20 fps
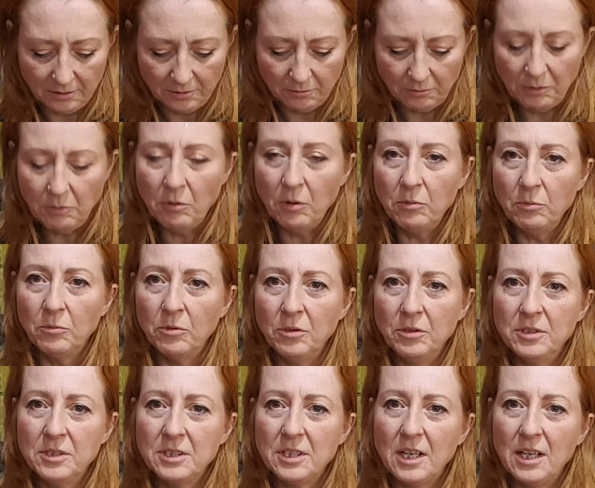we want
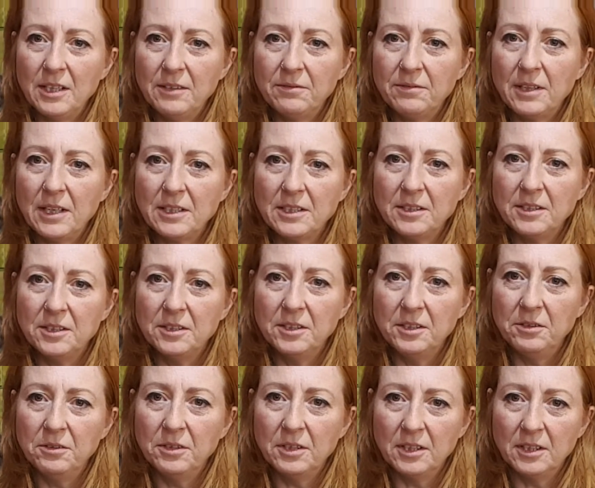one side fatter than
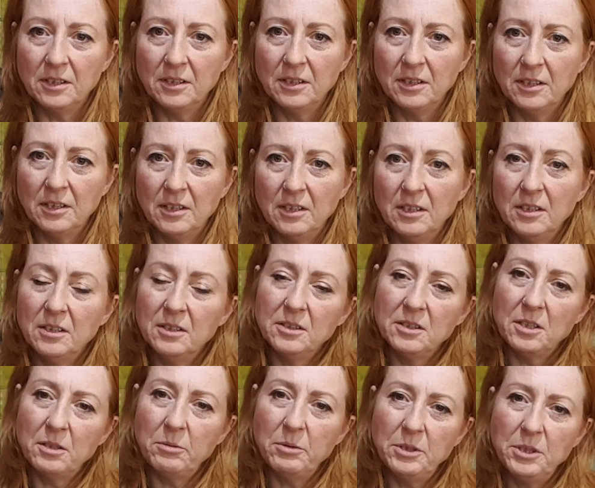the other.
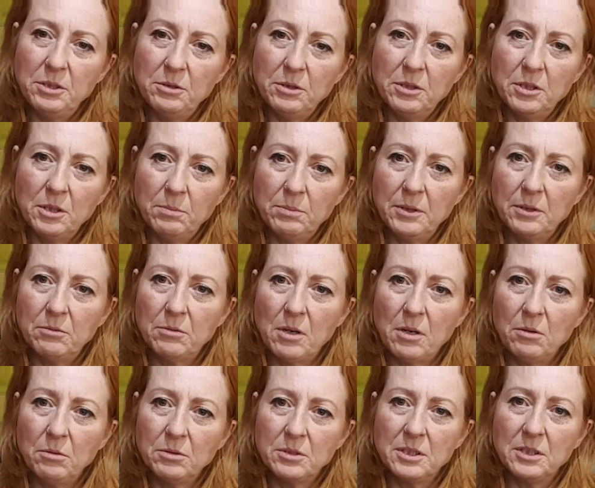So we'll do a couple of
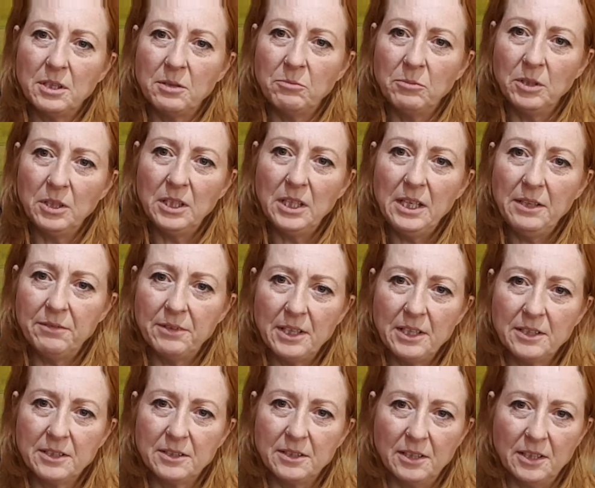rolls and then we'll leave
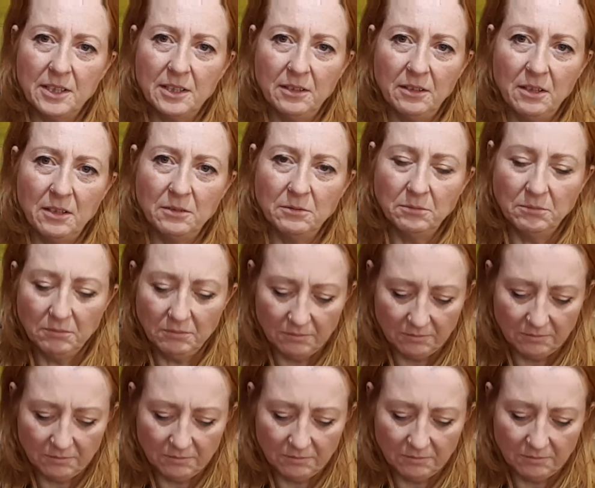that side alone,